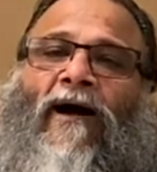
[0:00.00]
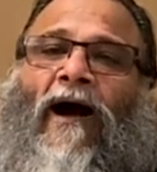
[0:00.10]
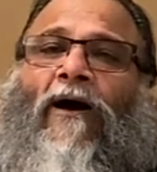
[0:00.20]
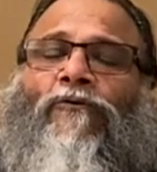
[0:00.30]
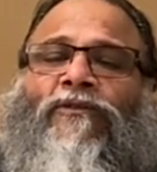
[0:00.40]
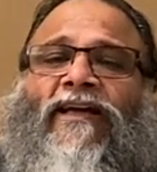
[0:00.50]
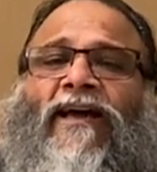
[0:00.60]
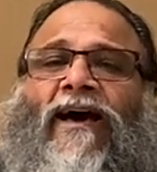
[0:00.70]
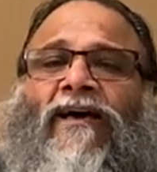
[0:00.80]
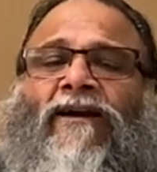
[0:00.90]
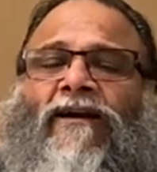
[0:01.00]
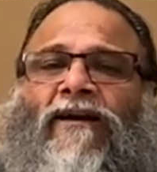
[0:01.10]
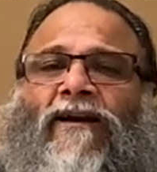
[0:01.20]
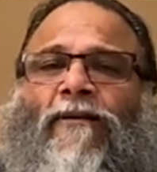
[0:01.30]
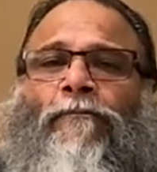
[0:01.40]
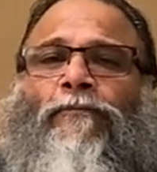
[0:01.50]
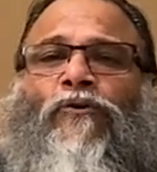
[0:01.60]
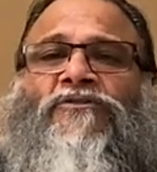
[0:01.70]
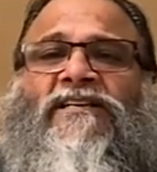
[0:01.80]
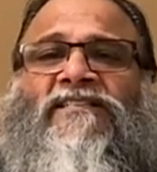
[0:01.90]
how they are
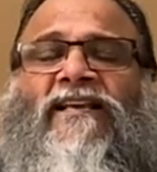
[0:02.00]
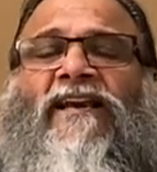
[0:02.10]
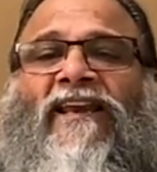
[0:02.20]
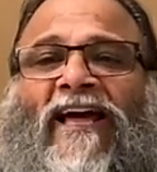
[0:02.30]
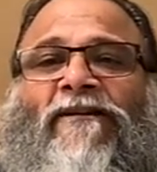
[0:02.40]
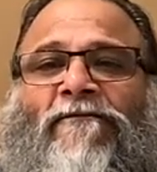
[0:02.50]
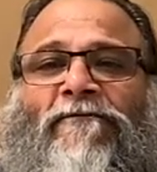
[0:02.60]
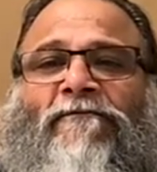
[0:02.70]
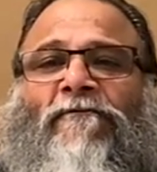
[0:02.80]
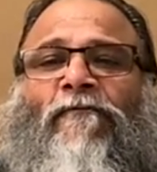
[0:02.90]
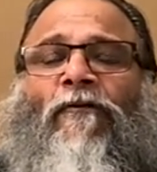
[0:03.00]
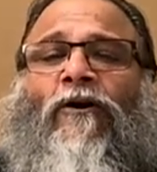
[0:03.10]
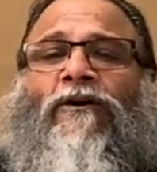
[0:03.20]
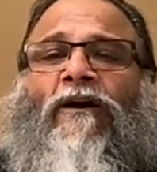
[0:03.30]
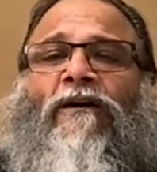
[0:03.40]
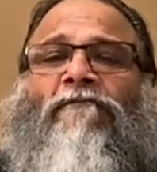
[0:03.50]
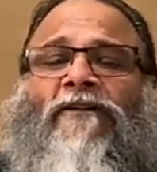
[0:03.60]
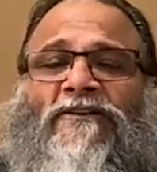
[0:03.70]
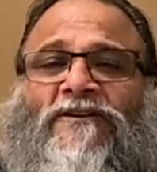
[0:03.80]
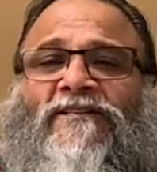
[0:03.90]
processing life what
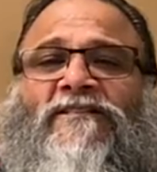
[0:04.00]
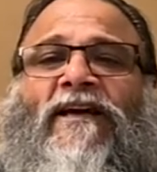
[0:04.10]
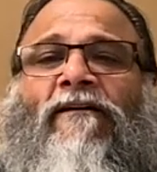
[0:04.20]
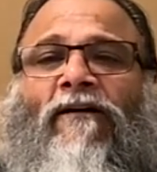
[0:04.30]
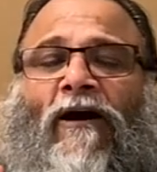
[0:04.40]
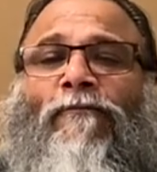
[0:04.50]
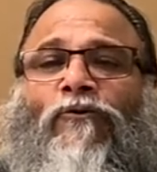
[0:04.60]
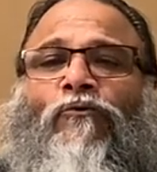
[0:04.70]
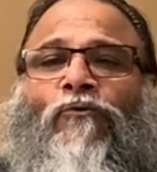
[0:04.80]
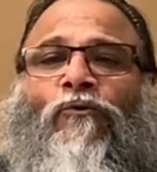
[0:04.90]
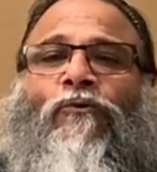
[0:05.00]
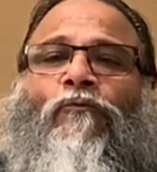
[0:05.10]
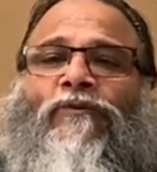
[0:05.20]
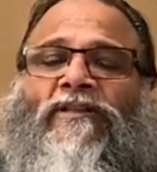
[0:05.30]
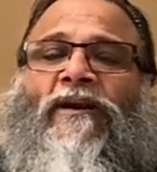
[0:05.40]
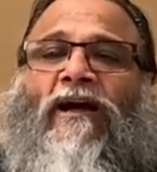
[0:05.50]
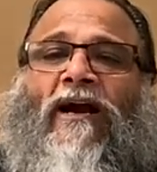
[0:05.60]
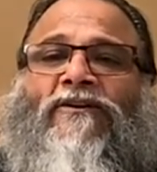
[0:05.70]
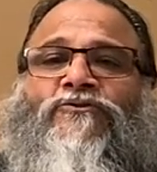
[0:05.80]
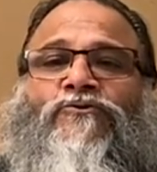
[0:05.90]
convictions they have come to with
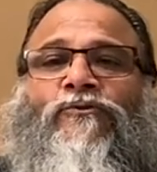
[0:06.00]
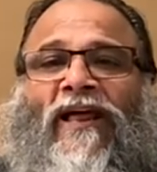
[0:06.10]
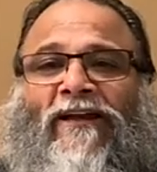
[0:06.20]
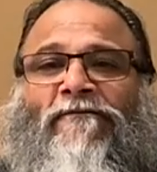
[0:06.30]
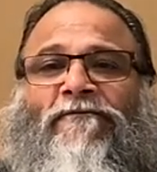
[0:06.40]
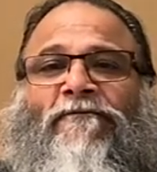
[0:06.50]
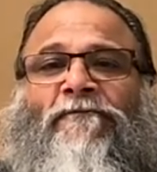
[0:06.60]
regards to life